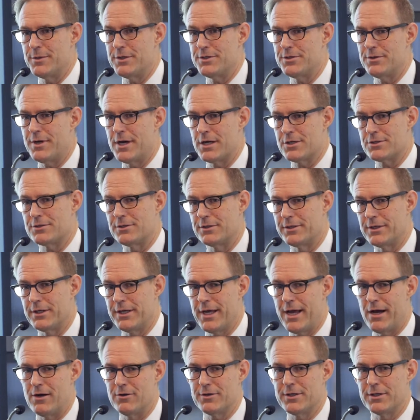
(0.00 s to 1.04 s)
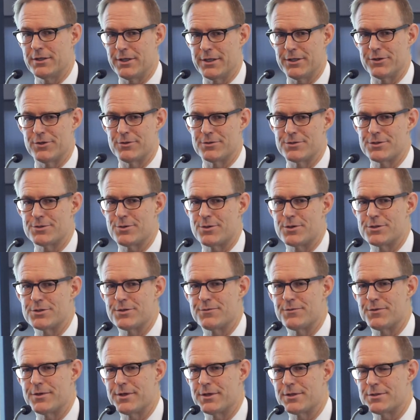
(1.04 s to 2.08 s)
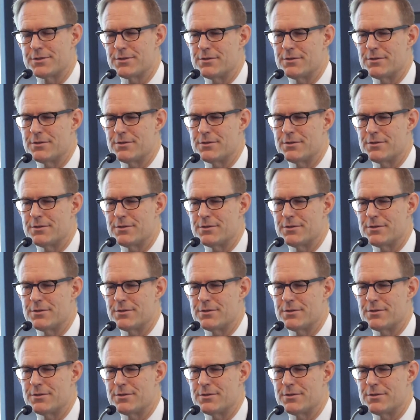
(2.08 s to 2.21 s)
me to actually calculate those sorts of things.